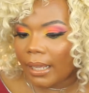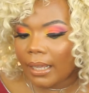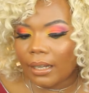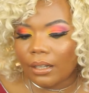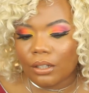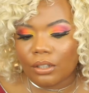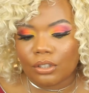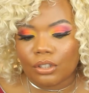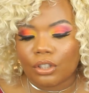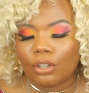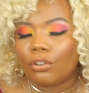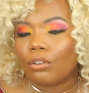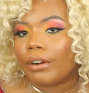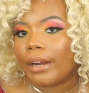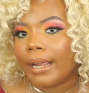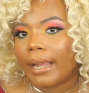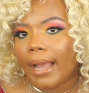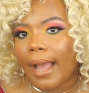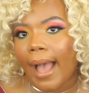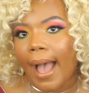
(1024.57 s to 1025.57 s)
It looks
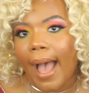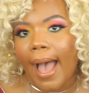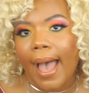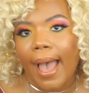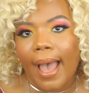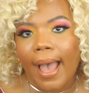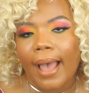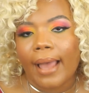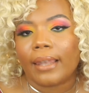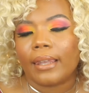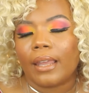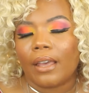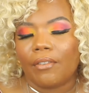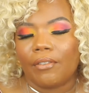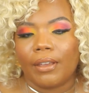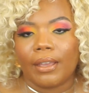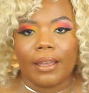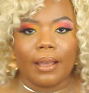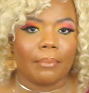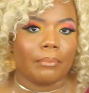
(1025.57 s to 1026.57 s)
great. I love
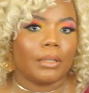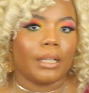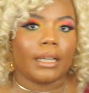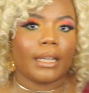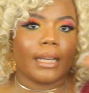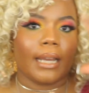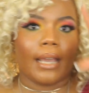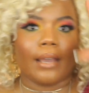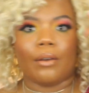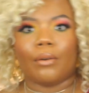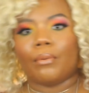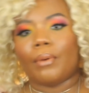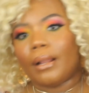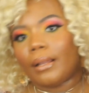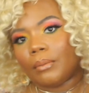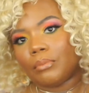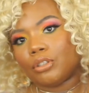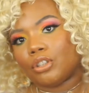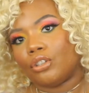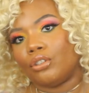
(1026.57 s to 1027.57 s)
it. I'm looking down
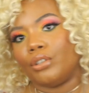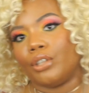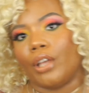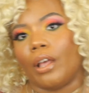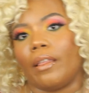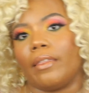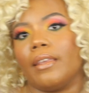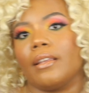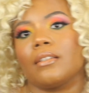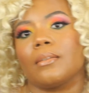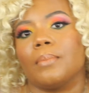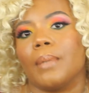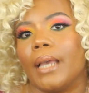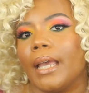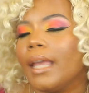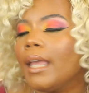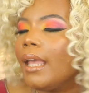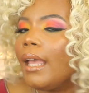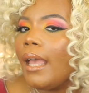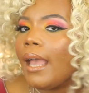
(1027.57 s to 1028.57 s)
while I'm showing y'all this,
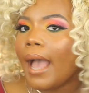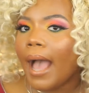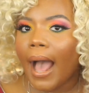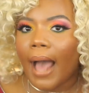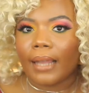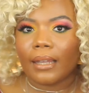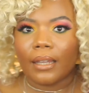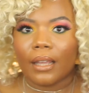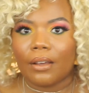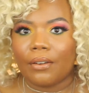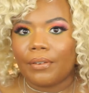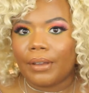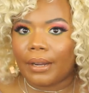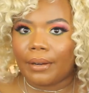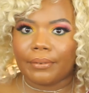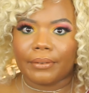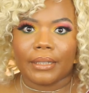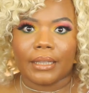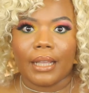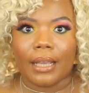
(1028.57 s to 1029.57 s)
but I love
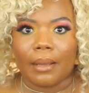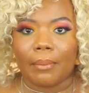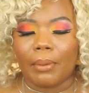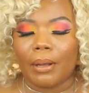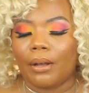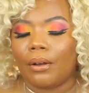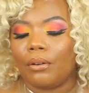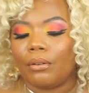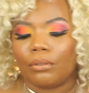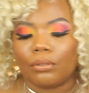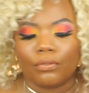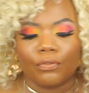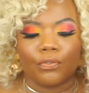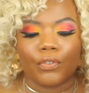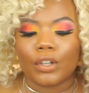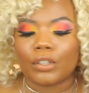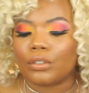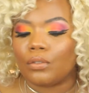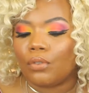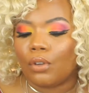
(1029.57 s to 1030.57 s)
everything about,
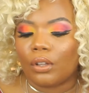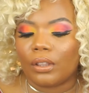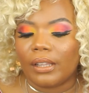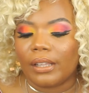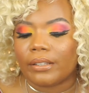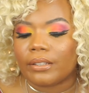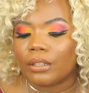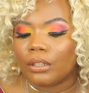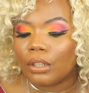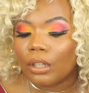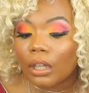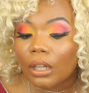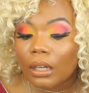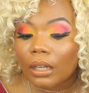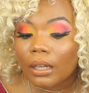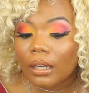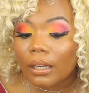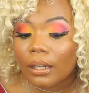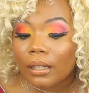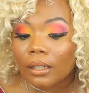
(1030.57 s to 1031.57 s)
first of all, this
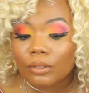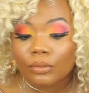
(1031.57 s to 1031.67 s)
look,